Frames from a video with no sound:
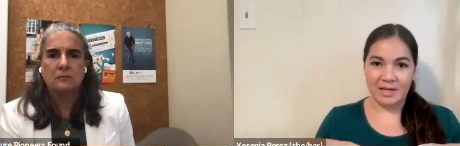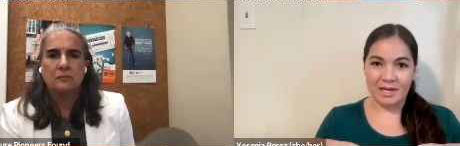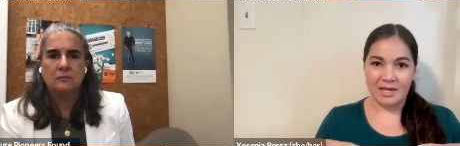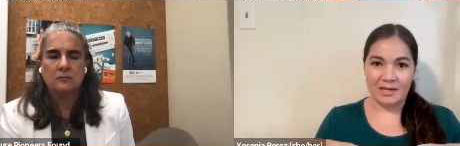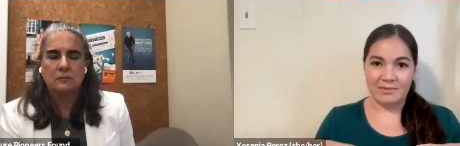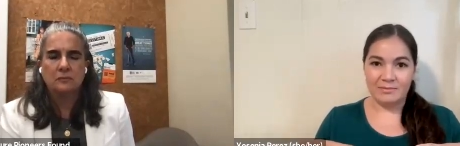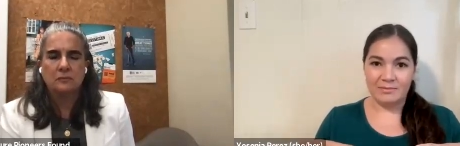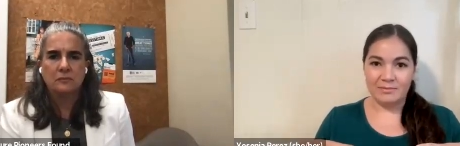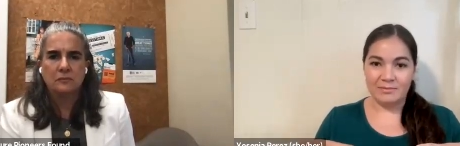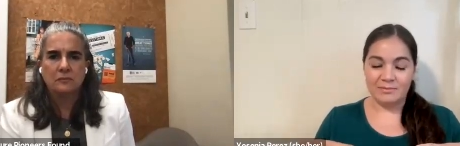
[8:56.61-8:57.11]

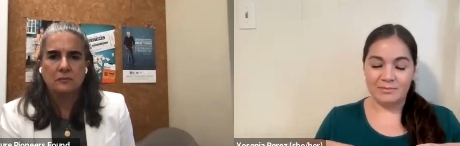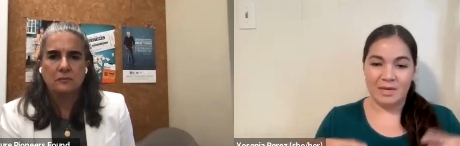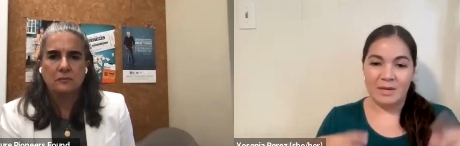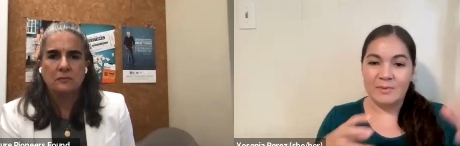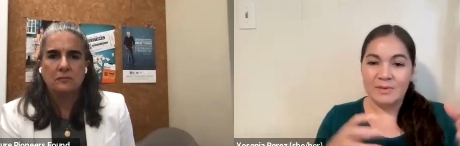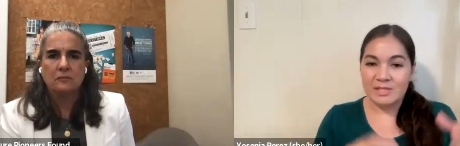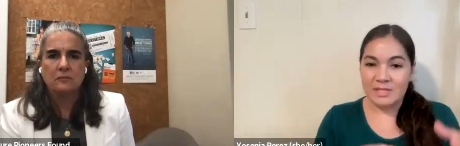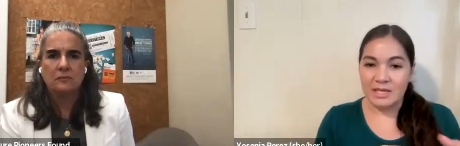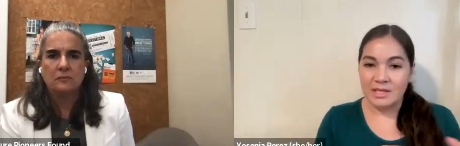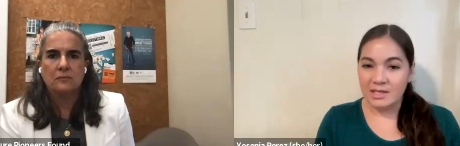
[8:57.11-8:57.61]
Speaker 1: and
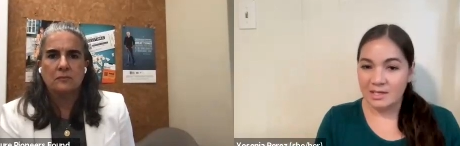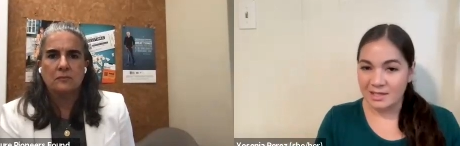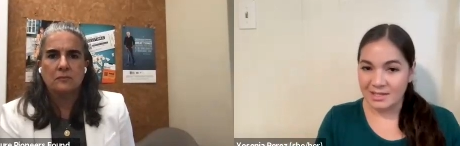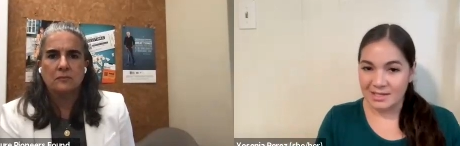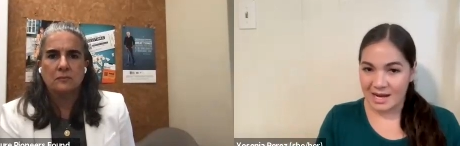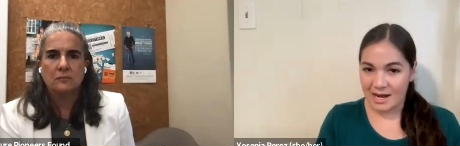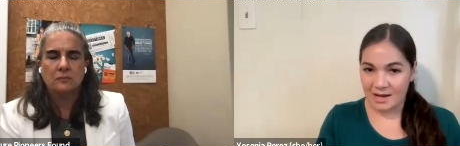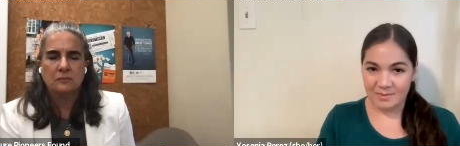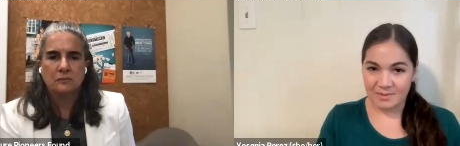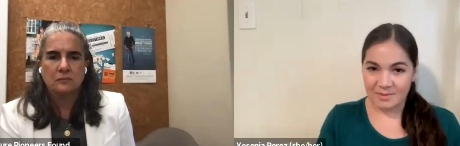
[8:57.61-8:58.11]
maybe taking a
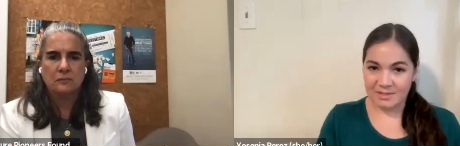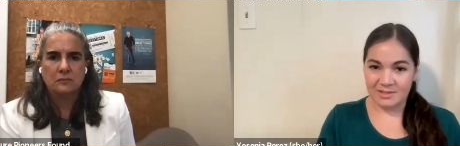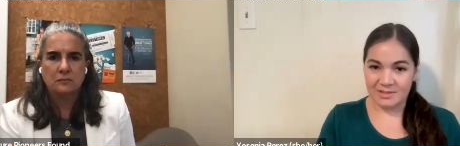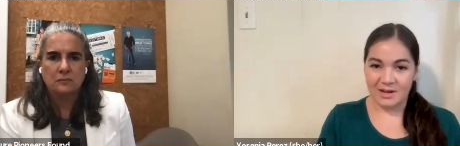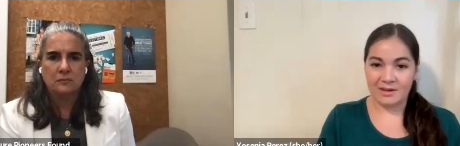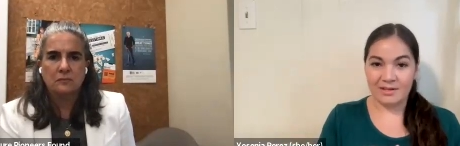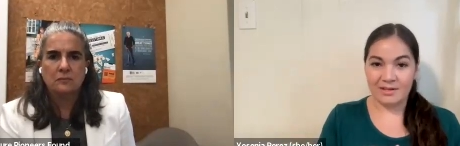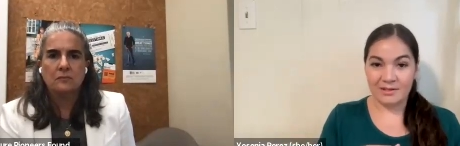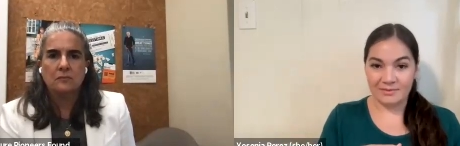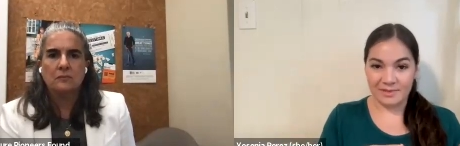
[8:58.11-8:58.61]
nap is
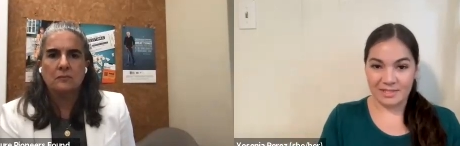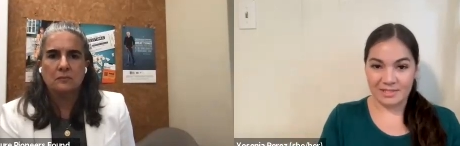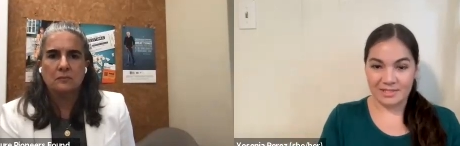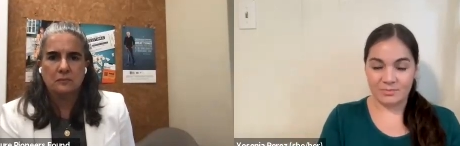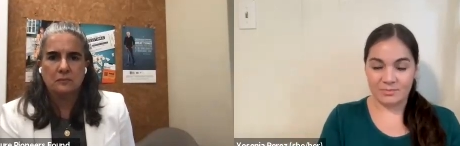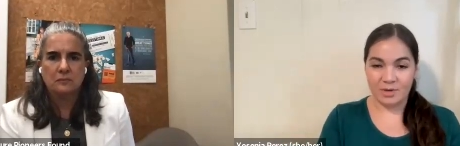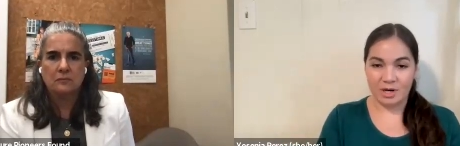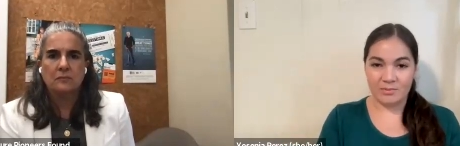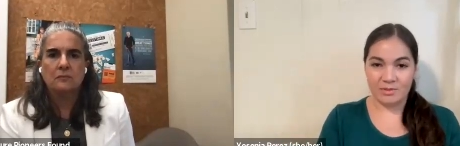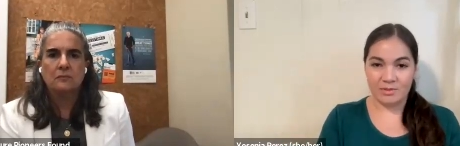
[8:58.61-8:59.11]
not going to fix
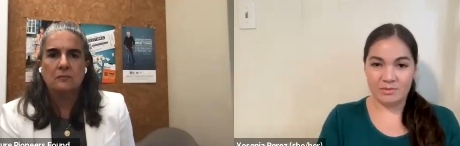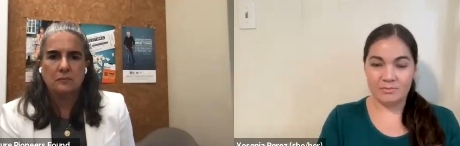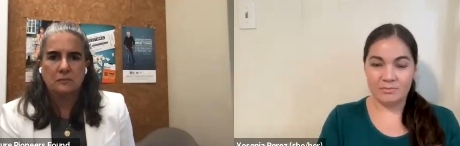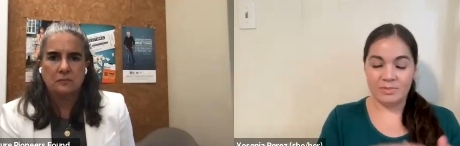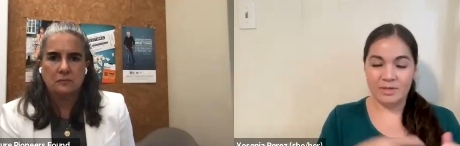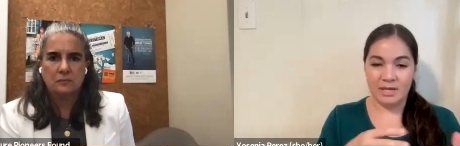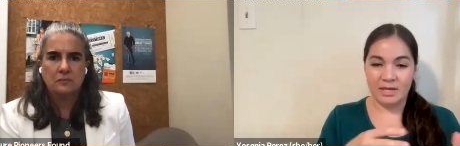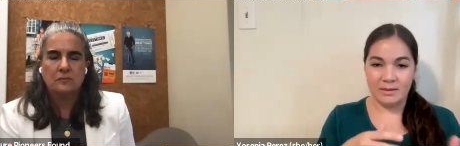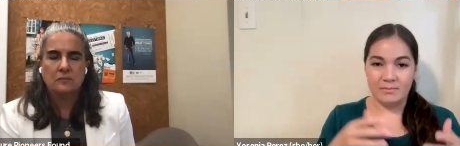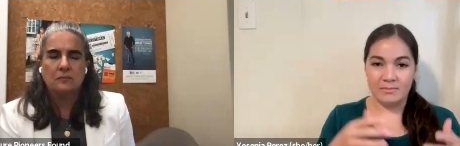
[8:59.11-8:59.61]
the problem,
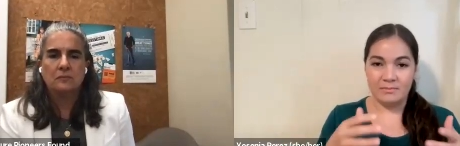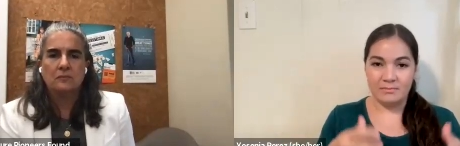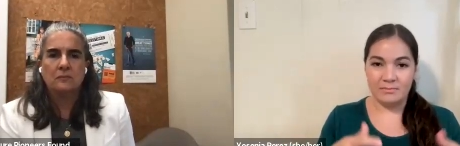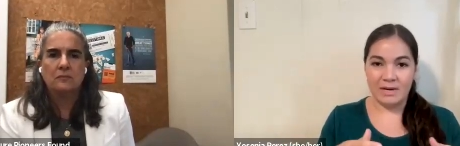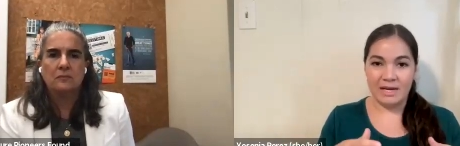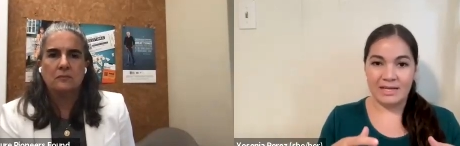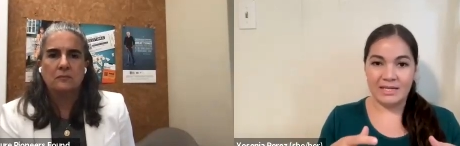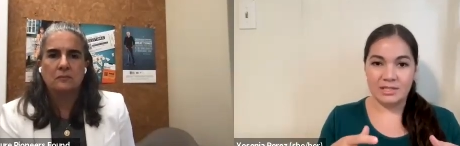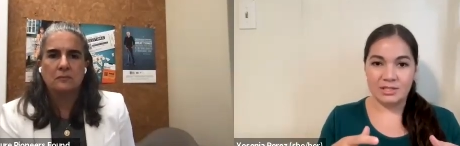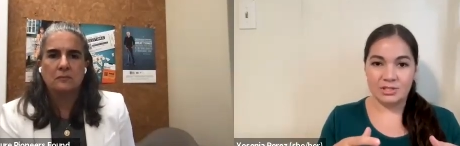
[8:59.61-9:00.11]
but it
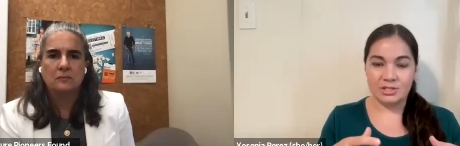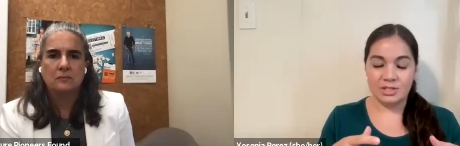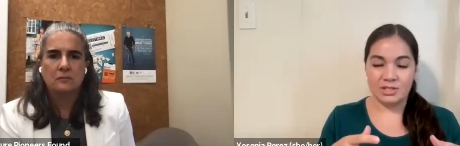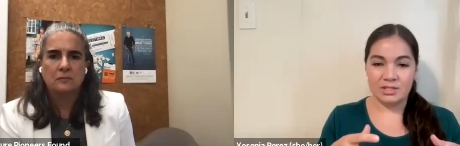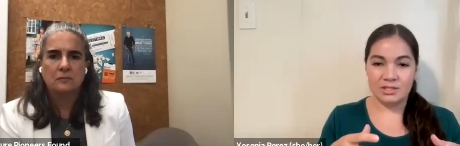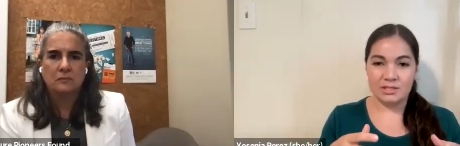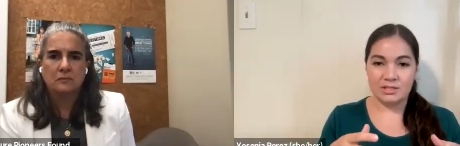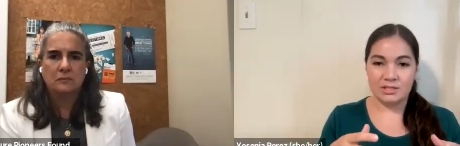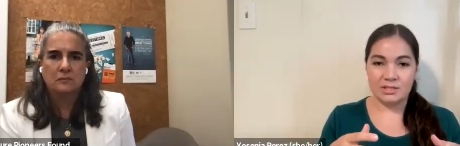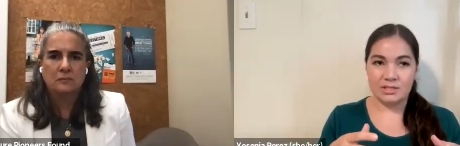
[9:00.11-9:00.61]
might
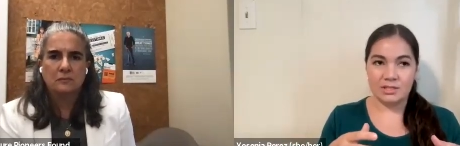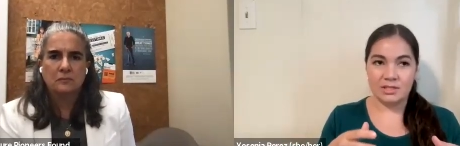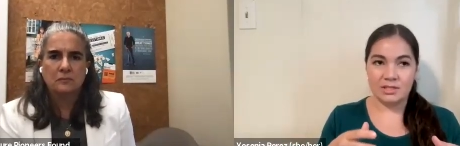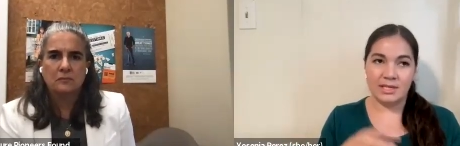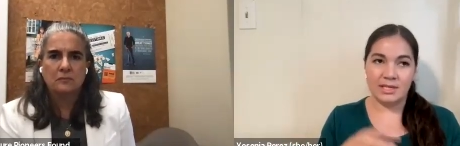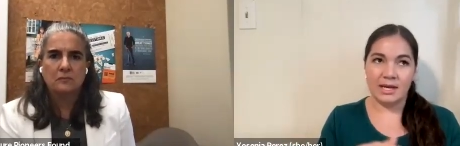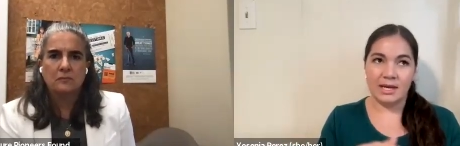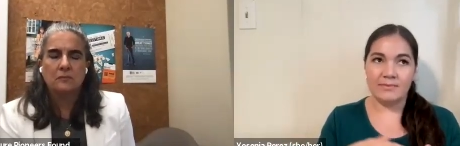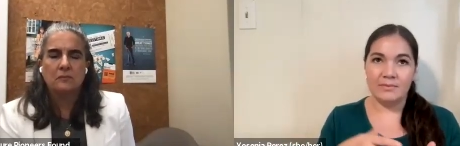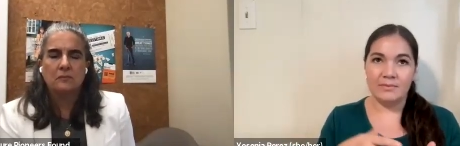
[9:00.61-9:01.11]
just
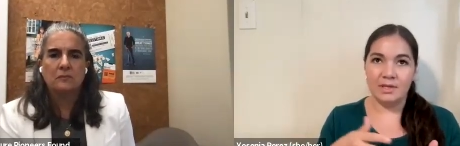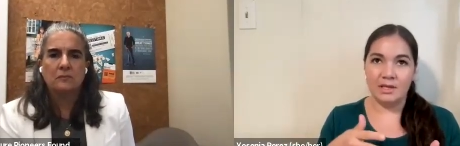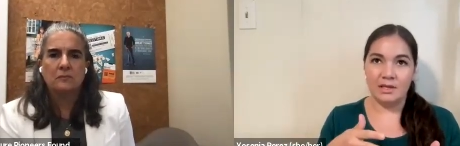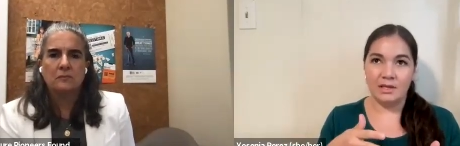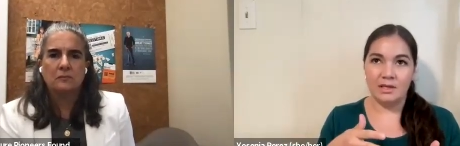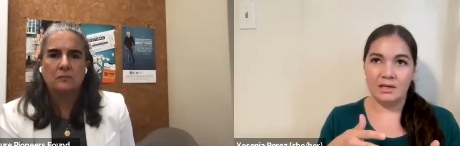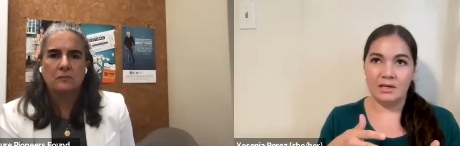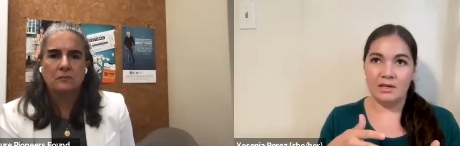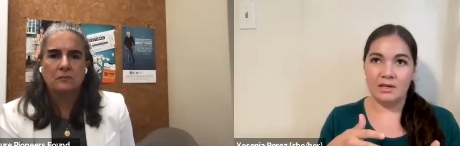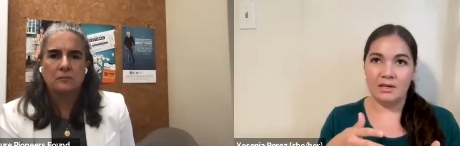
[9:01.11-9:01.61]
get
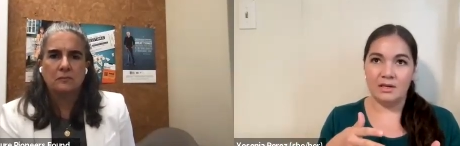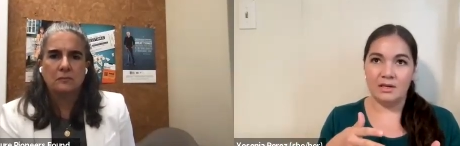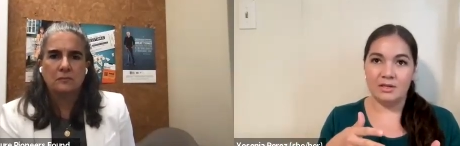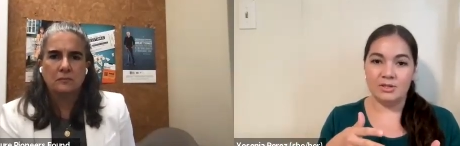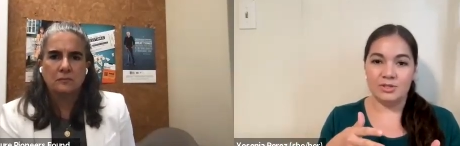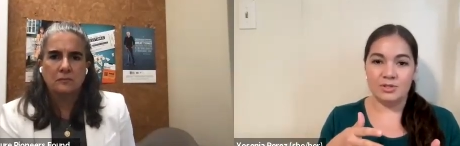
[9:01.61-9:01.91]
me